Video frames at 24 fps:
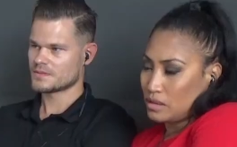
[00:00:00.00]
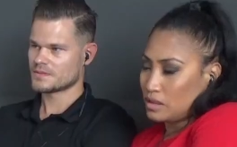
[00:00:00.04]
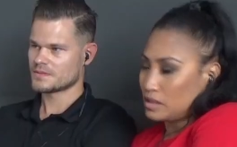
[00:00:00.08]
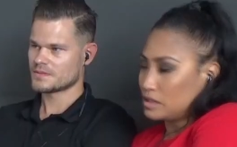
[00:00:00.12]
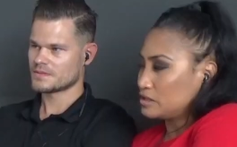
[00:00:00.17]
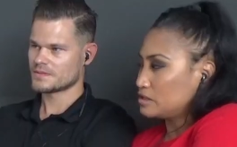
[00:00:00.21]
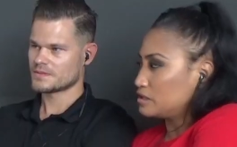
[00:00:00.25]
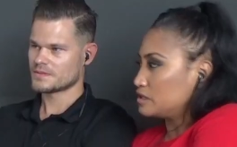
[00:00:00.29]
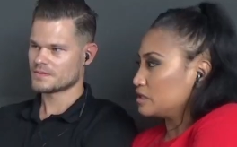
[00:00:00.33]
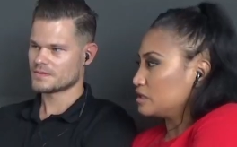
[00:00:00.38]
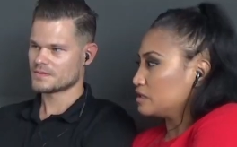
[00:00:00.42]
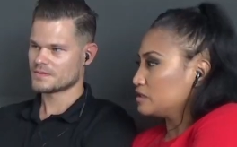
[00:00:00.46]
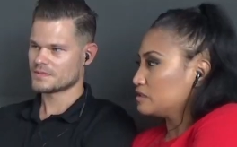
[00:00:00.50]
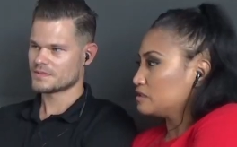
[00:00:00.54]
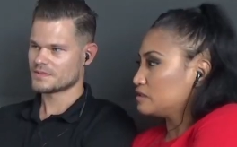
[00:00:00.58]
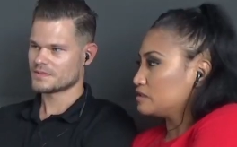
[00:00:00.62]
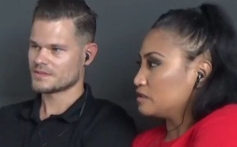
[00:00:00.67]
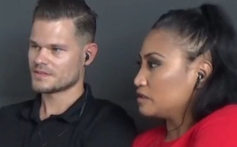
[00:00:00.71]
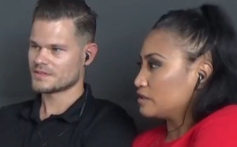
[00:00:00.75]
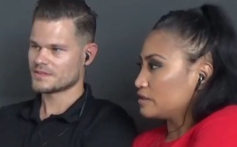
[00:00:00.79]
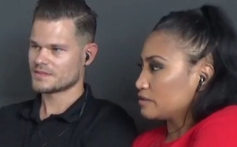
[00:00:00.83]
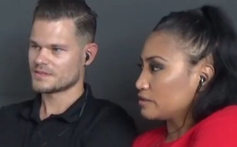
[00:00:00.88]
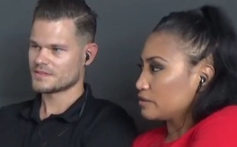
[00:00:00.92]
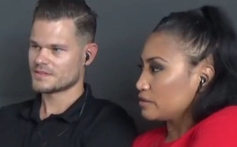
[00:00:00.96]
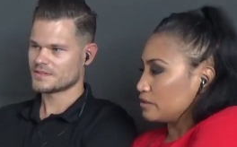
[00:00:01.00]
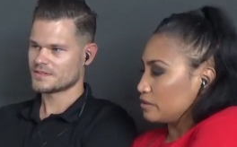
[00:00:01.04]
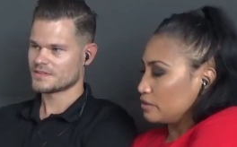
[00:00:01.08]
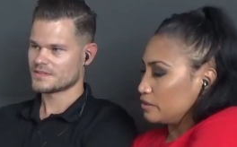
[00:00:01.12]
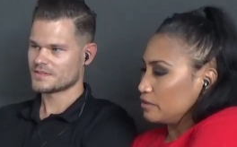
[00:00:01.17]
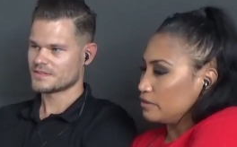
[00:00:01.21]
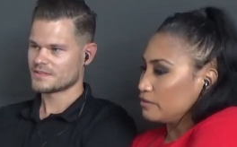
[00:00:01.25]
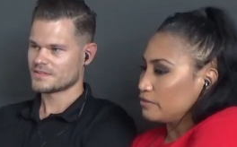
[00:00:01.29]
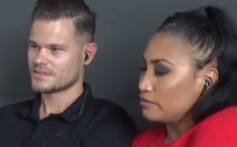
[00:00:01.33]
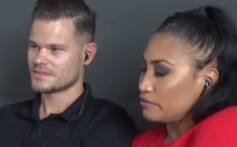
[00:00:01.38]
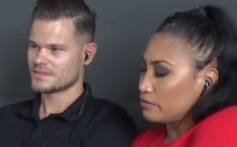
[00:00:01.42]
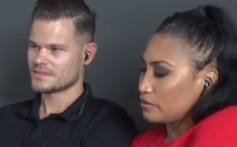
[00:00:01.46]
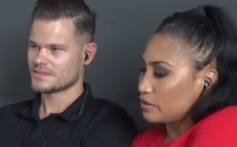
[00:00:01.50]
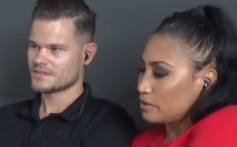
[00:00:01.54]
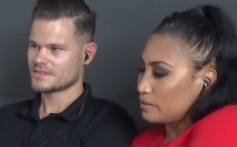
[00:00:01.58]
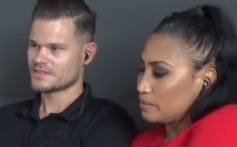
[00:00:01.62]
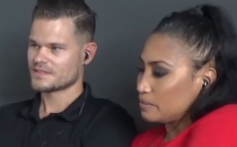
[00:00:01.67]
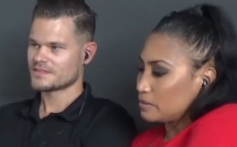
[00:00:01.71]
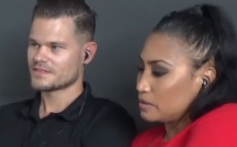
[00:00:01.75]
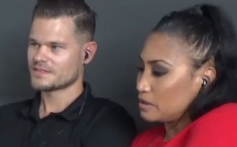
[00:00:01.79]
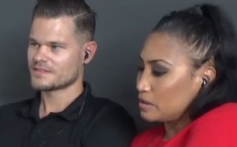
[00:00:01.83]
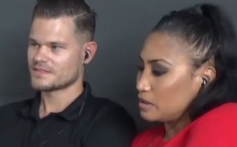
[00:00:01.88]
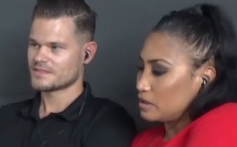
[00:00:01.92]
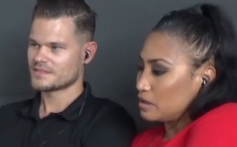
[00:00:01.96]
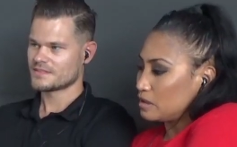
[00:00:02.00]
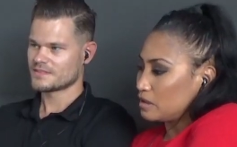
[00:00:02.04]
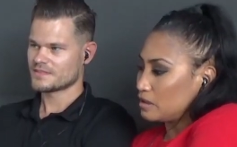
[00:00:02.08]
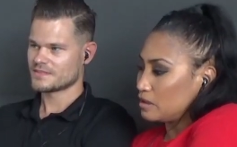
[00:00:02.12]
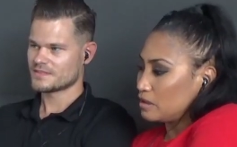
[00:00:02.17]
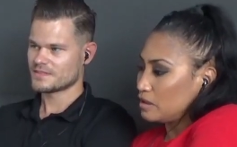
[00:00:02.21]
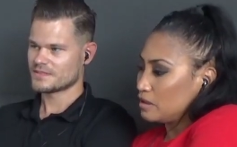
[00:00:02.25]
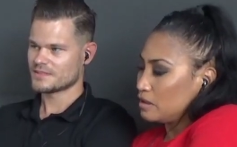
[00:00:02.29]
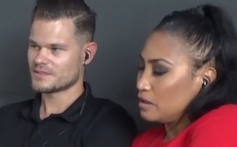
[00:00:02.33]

Speaker 1: Is this that girl from the...